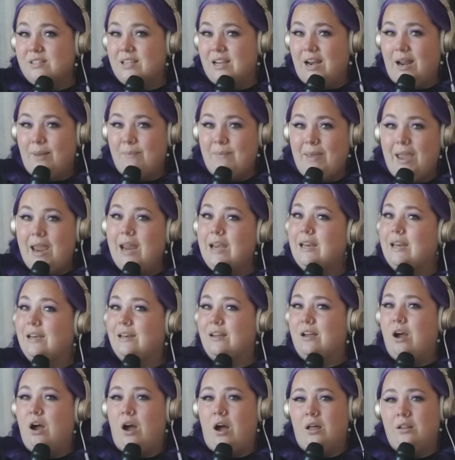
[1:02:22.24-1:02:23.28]
that I made in
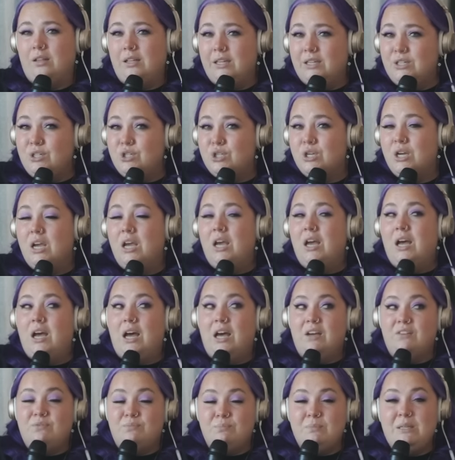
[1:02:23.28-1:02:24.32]
college
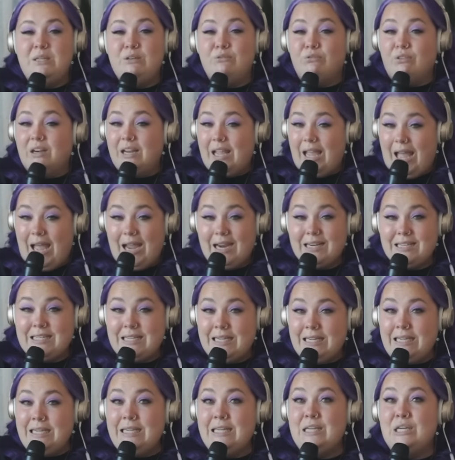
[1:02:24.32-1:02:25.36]
of me
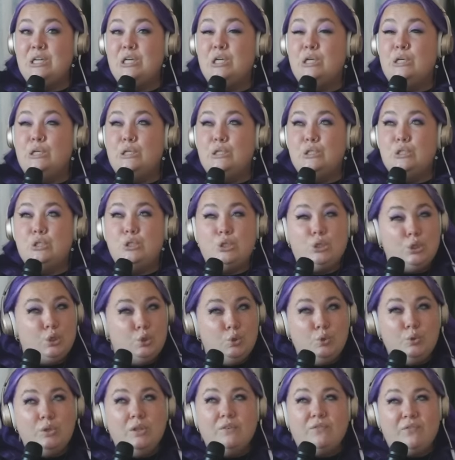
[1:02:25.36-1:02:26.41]
reacting
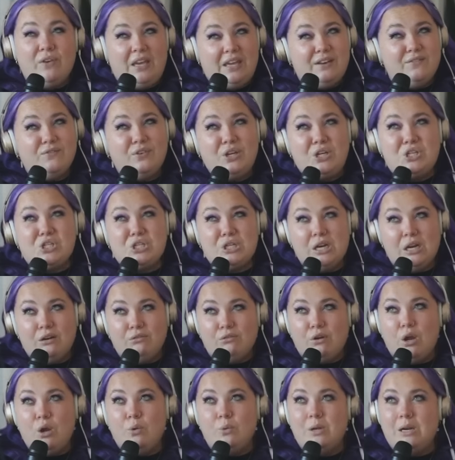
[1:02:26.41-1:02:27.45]
to the fan fiction I
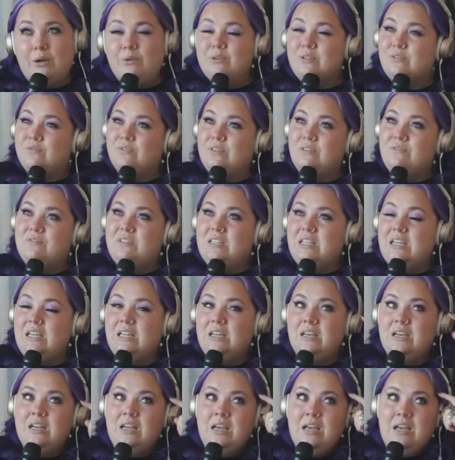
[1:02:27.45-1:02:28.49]
wrote when I was
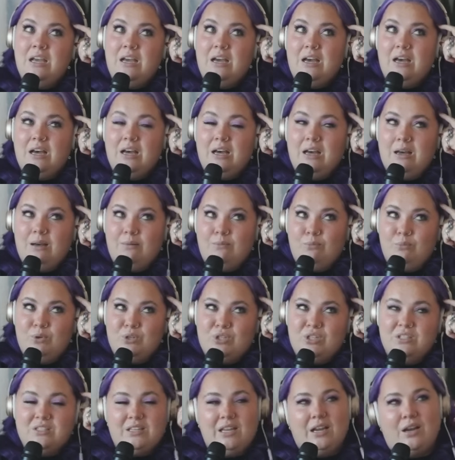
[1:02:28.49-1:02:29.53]
15,
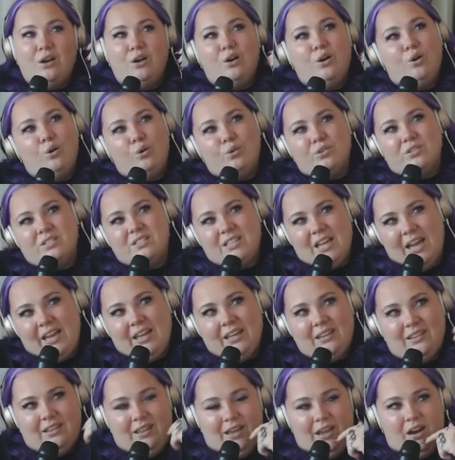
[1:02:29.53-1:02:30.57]
which is like a whole
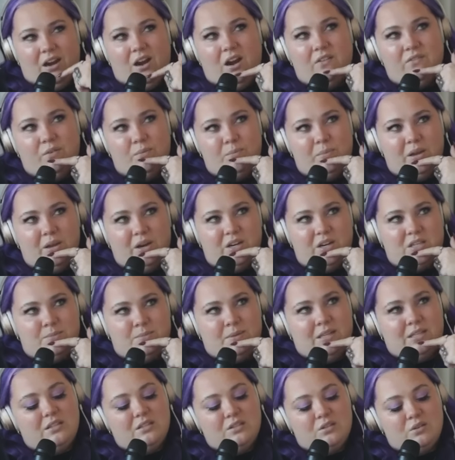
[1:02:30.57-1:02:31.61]
second layer of
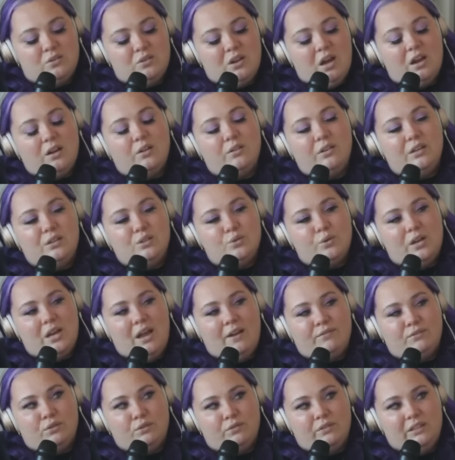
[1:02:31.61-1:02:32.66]
embarrassment. So not only do I
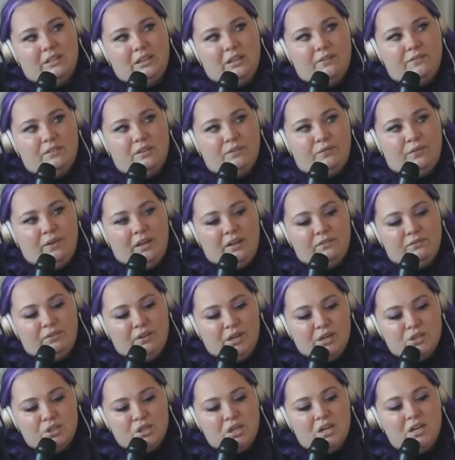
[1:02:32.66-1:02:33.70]
have to relive the fan
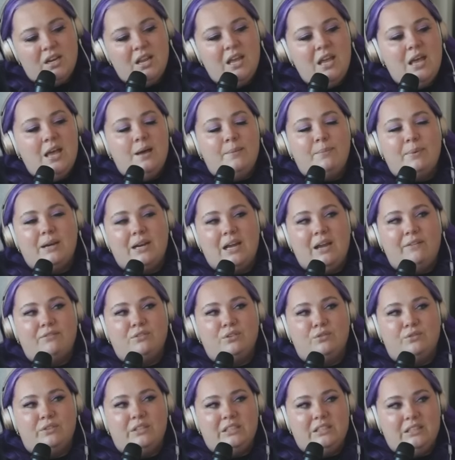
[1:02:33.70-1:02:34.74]
fiction, but I have to
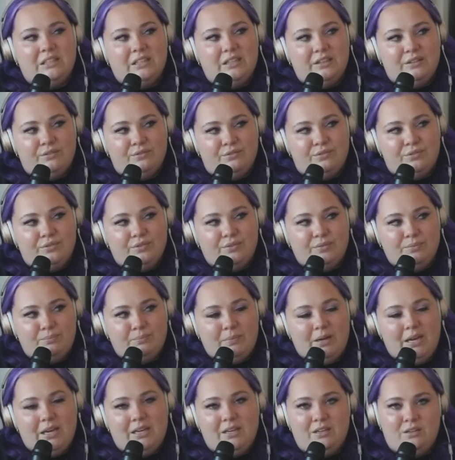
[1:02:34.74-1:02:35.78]
relive
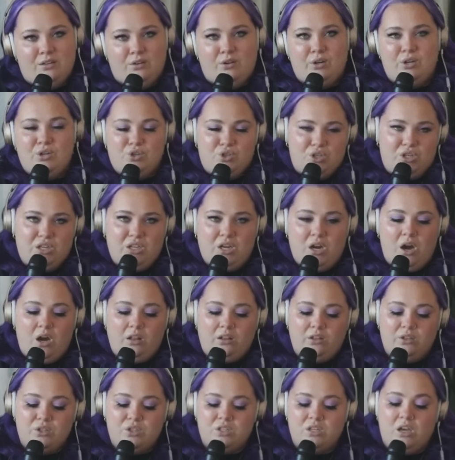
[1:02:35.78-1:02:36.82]
my cringy
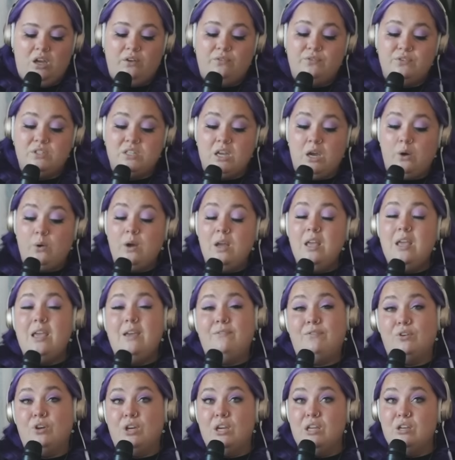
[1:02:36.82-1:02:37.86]
college self. So
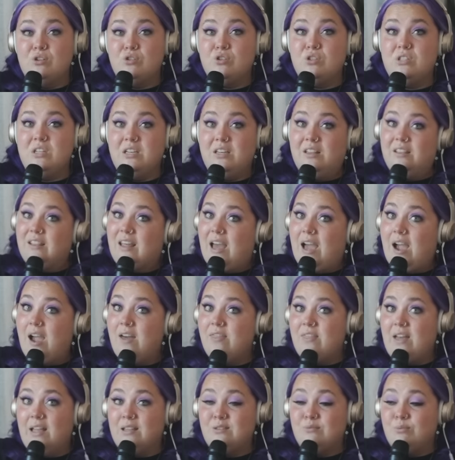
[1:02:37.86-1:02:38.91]
if you're interested in that,
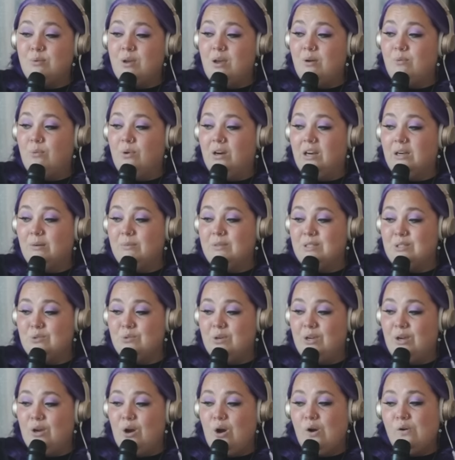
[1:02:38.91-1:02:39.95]
that's what we're going to be
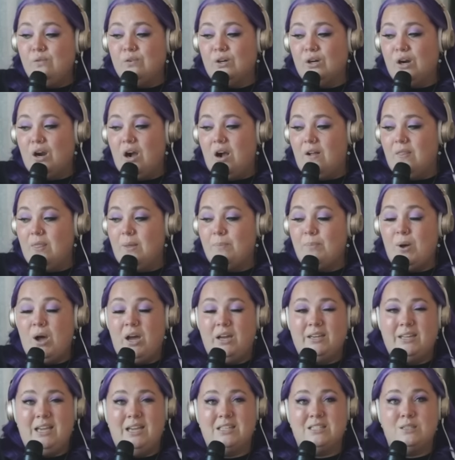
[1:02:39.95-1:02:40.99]
doing over on the
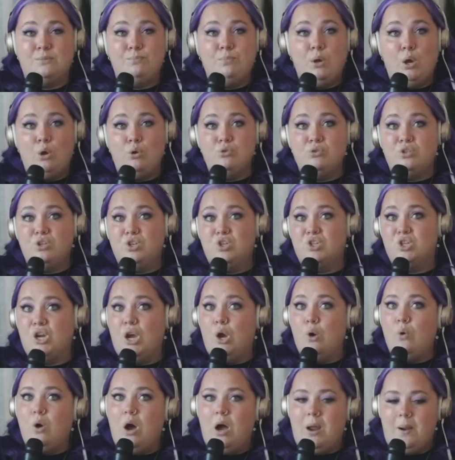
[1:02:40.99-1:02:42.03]
podcast post
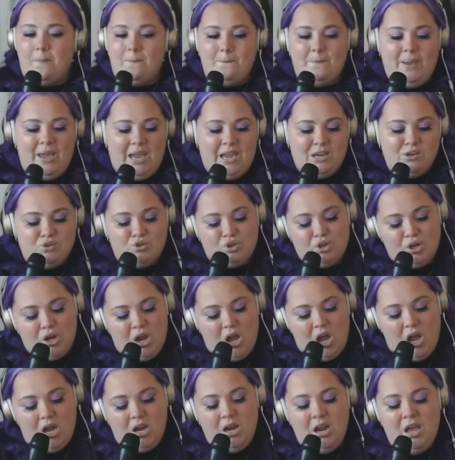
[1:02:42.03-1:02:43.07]
show on
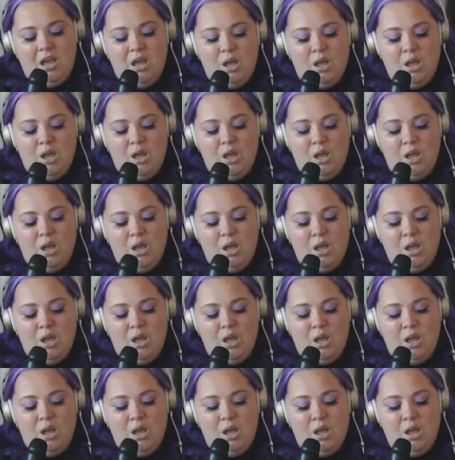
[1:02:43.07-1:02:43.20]
Patreon.